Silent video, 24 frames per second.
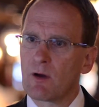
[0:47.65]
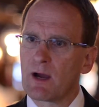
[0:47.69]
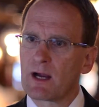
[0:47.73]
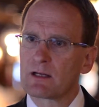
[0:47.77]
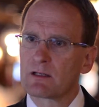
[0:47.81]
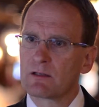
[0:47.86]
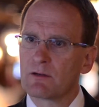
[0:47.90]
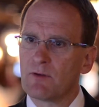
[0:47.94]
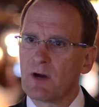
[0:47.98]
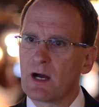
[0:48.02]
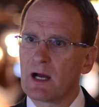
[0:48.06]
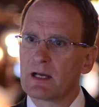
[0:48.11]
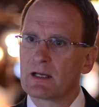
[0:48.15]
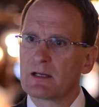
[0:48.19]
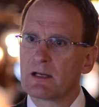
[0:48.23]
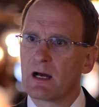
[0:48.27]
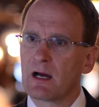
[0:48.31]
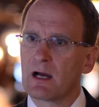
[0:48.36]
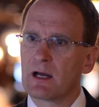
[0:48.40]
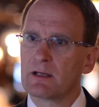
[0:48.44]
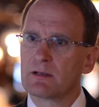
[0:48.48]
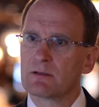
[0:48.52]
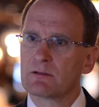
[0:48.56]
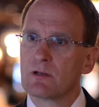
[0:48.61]
depth of
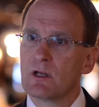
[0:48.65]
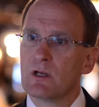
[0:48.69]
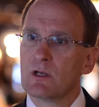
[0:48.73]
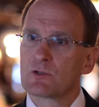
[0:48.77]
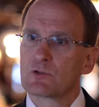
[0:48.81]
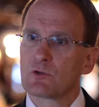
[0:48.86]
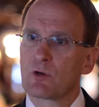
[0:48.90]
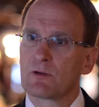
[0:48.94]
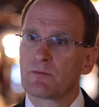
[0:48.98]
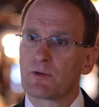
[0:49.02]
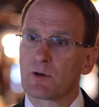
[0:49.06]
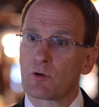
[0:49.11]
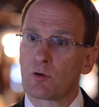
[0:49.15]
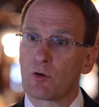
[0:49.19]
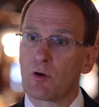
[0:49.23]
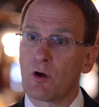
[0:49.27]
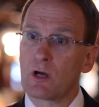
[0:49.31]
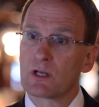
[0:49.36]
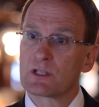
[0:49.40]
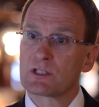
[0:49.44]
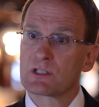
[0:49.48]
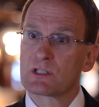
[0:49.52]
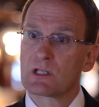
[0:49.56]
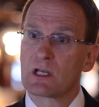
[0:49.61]
field look, so the
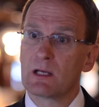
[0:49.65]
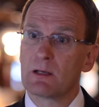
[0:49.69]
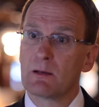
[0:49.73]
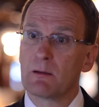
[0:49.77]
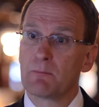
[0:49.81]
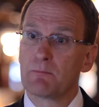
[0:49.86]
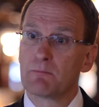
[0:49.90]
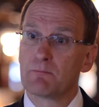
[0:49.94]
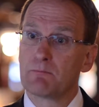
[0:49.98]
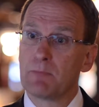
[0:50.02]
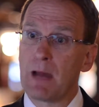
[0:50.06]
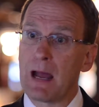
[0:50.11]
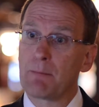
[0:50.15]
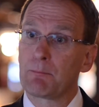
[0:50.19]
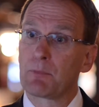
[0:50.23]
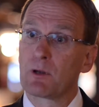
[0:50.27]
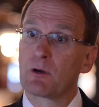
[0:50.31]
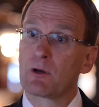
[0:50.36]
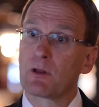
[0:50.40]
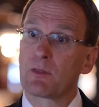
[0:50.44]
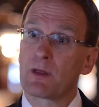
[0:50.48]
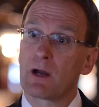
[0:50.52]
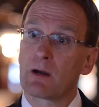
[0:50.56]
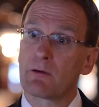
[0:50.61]
background becomes a
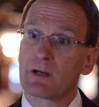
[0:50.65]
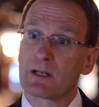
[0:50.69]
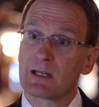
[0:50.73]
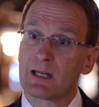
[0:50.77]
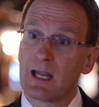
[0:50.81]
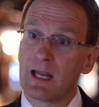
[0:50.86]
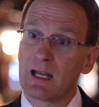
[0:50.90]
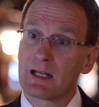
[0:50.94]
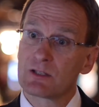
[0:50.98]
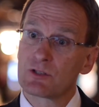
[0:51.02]
design element.